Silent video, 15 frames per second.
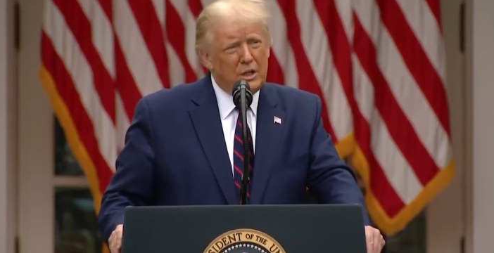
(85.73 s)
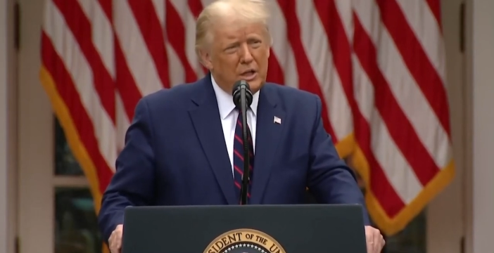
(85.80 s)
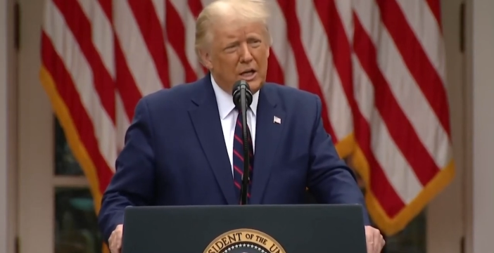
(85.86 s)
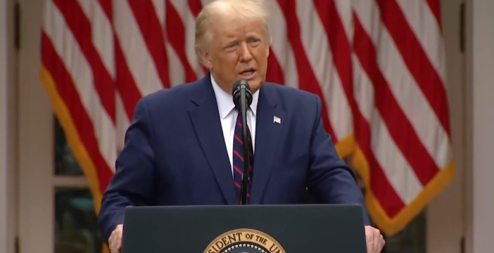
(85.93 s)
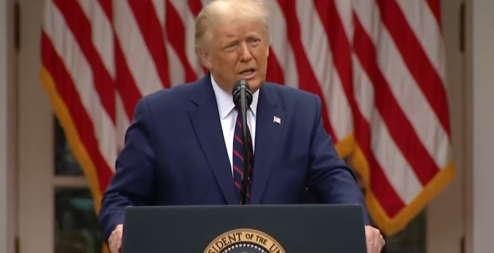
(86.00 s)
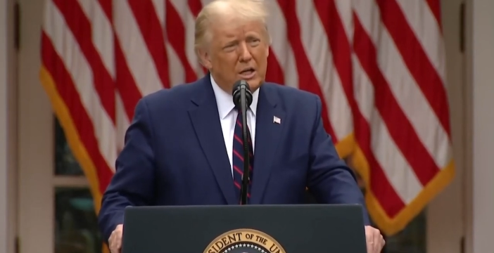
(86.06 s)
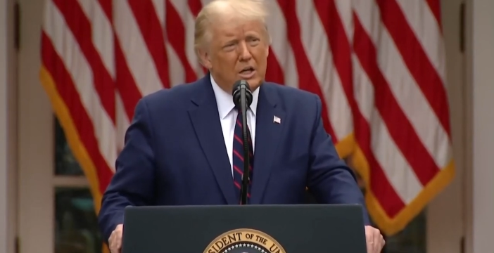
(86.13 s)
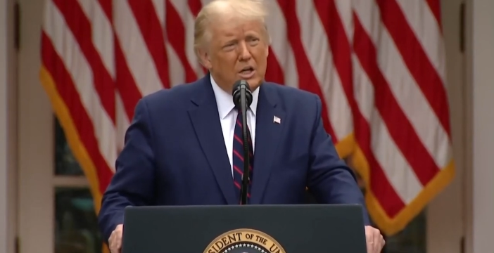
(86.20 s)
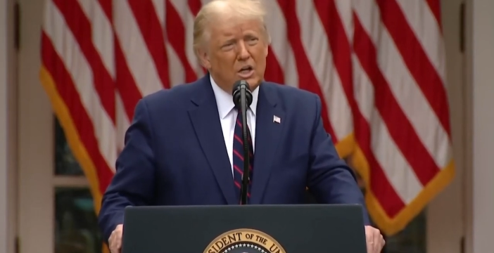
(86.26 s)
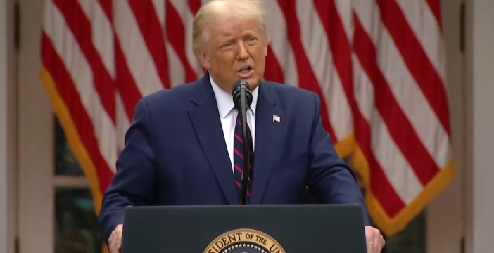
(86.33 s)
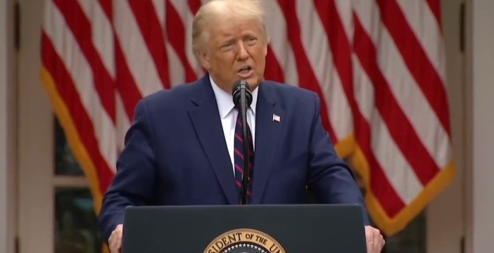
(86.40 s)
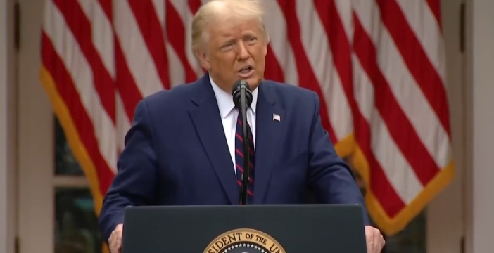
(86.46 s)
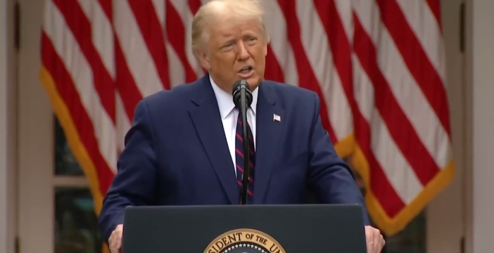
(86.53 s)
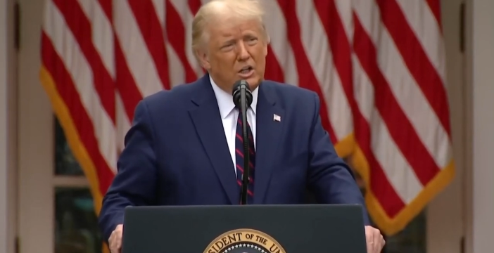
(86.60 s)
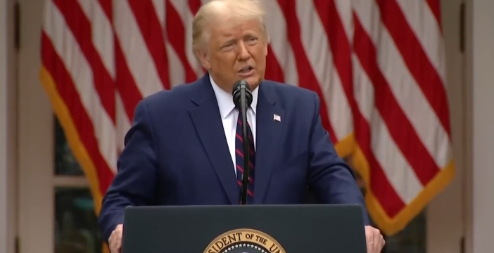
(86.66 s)
and
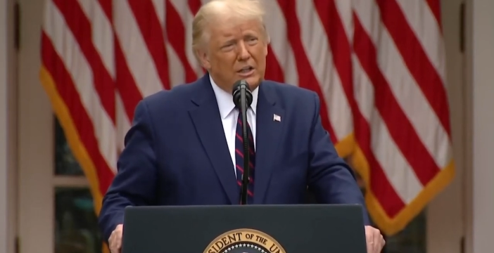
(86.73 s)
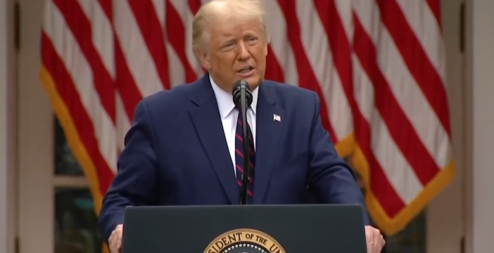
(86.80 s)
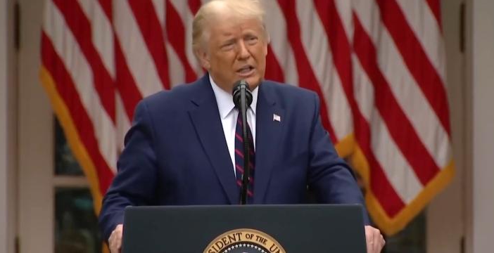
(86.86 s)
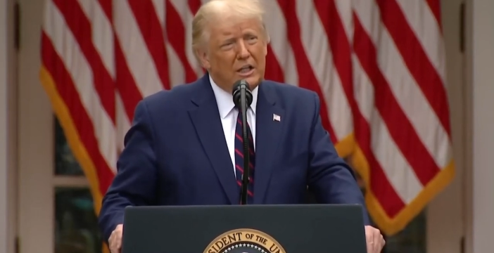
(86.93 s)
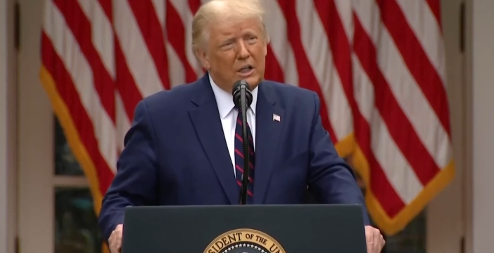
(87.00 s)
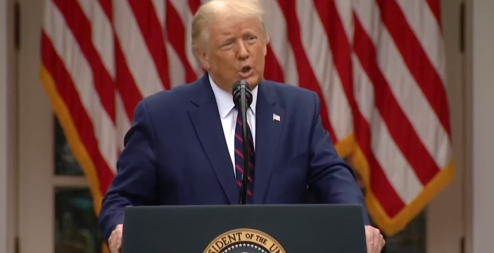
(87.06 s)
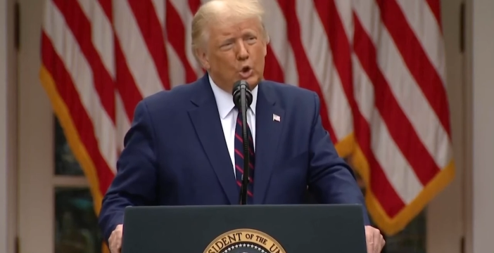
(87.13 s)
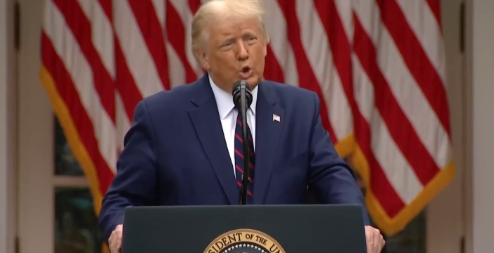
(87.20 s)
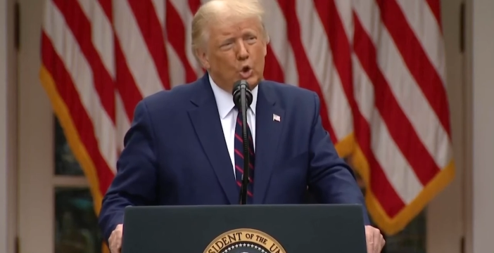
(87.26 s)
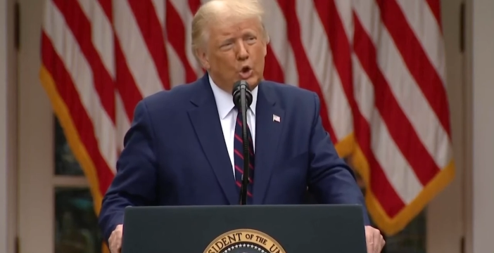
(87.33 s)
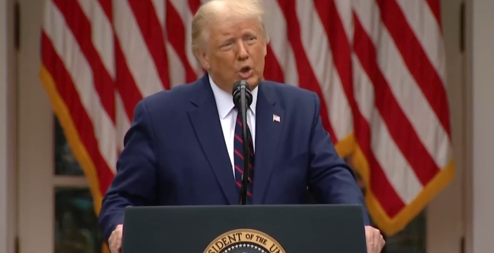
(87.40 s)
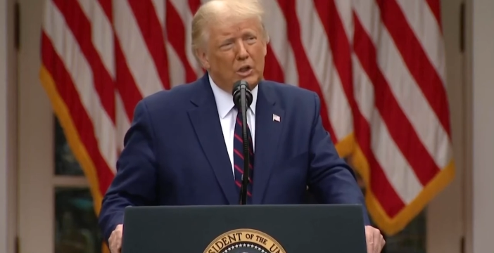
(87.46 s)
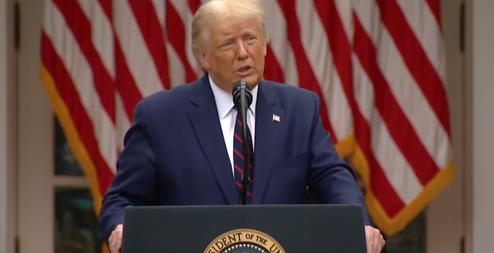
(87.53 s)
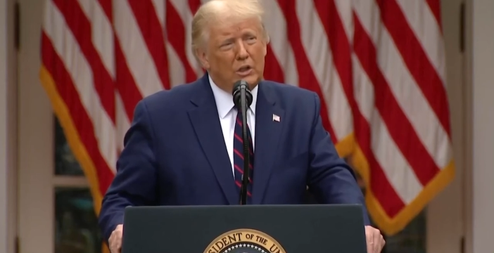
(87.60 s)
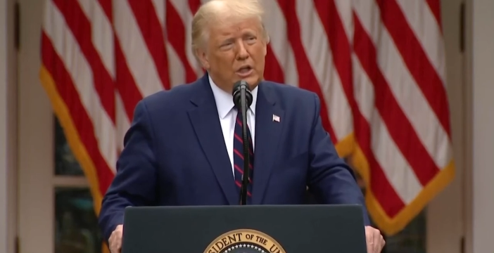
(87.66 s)
unyielding
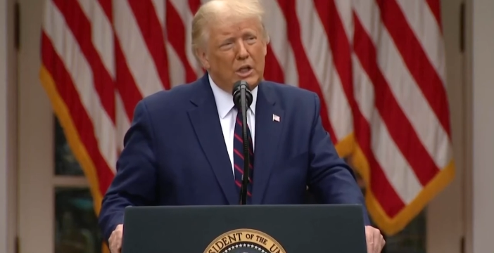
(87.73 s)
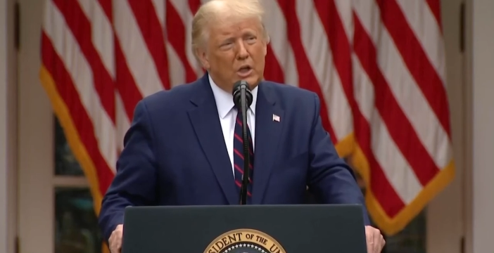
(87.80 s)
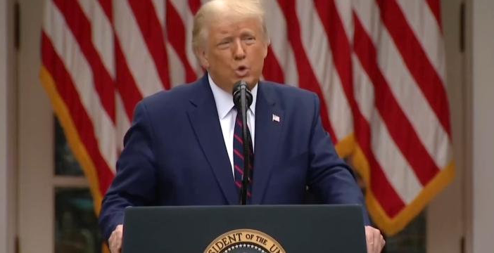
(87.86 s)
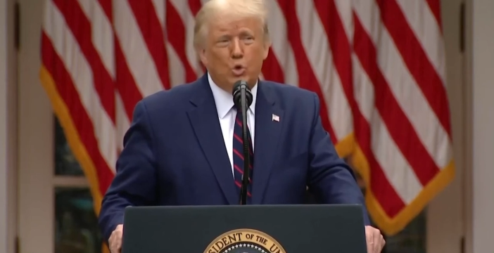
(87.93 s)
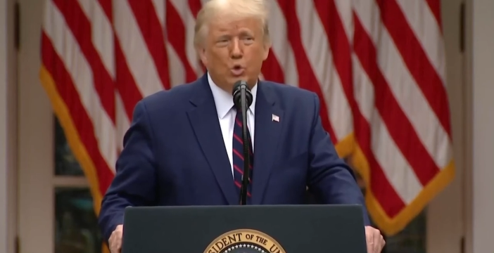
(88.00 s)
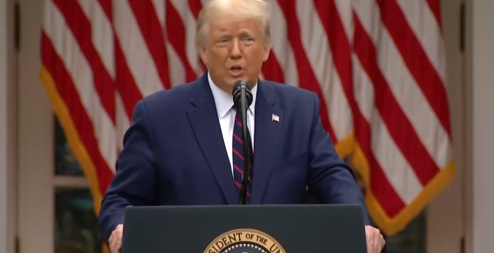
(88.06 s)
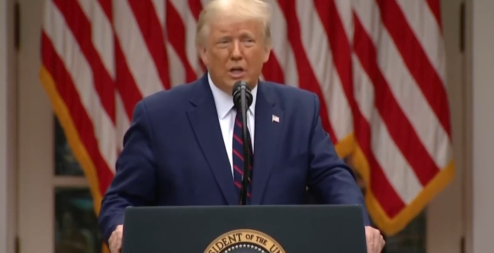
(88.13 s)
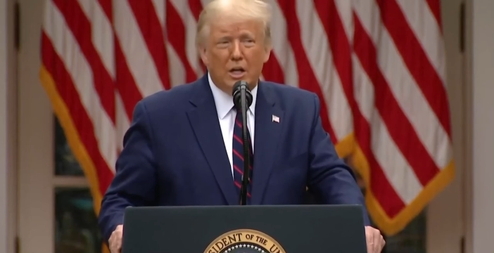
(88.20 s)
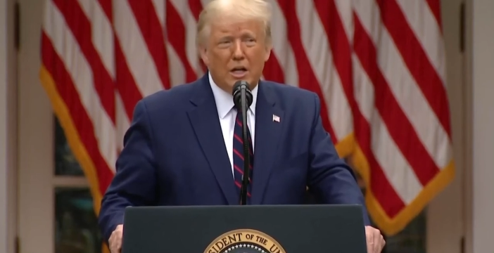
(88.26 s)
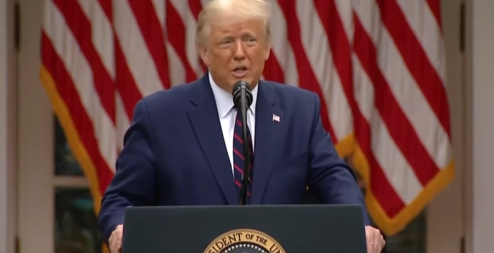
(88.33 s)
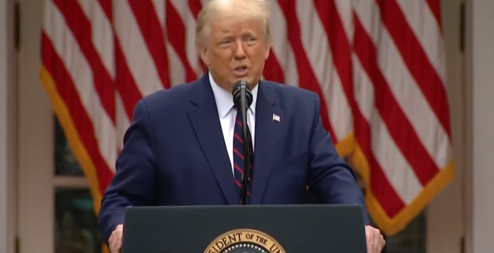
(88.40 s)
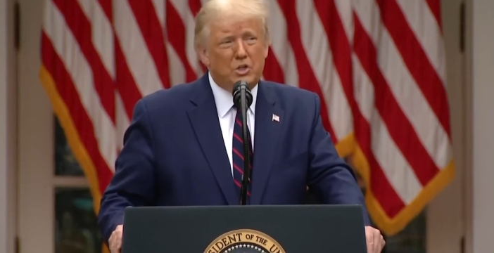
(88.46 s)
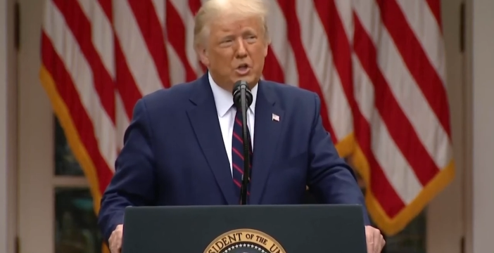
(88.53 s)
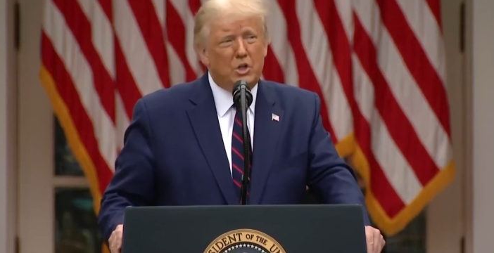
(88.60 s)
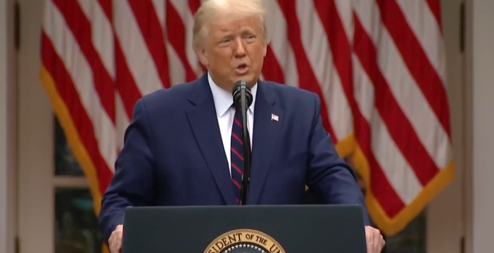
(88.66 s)
loyalty to the
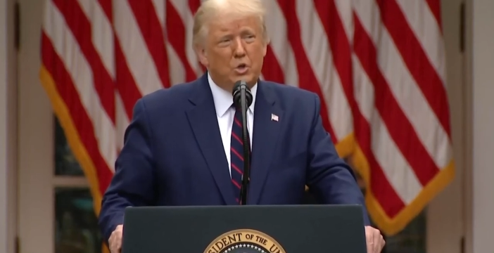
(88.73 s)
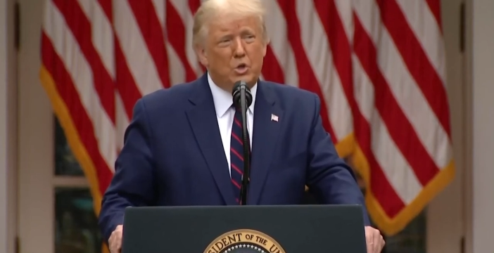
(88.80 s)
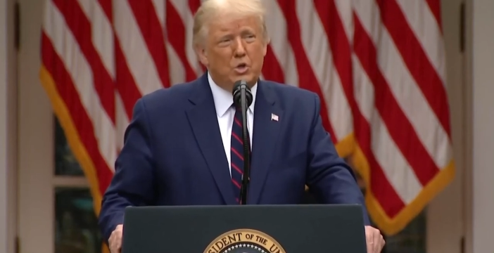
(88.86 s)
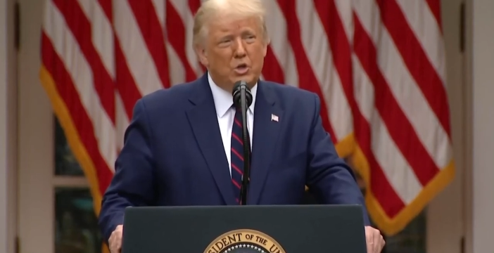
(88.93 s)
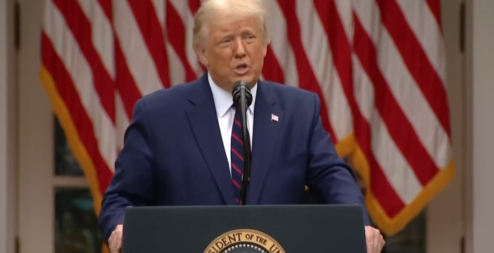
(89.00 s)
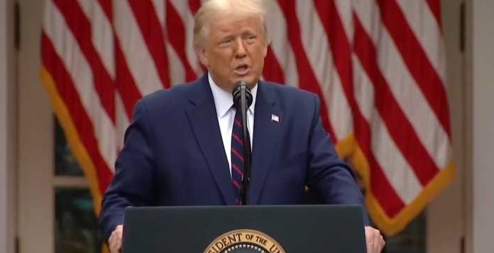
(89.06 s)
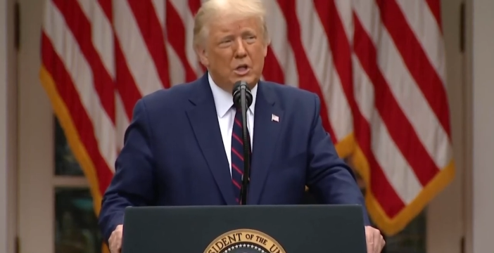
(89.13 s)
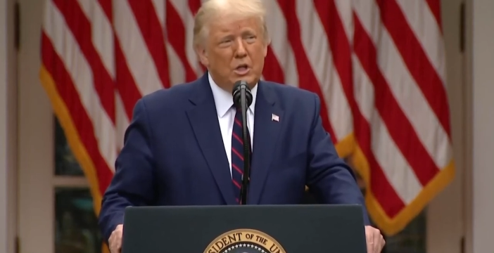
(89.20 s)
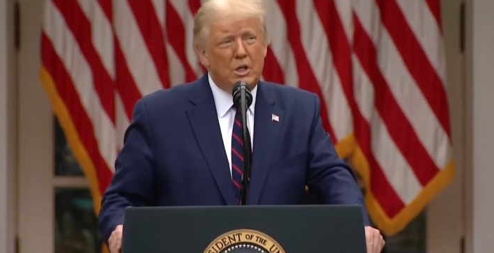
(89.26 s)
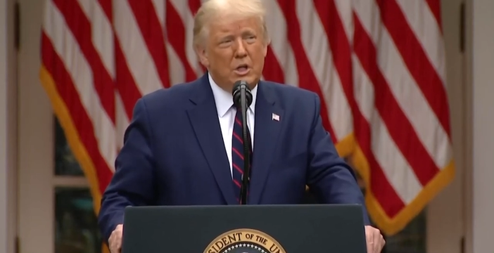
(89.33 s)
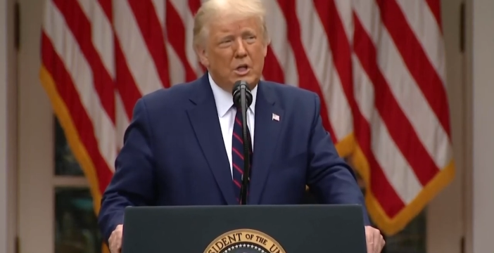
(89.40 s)
Constitution,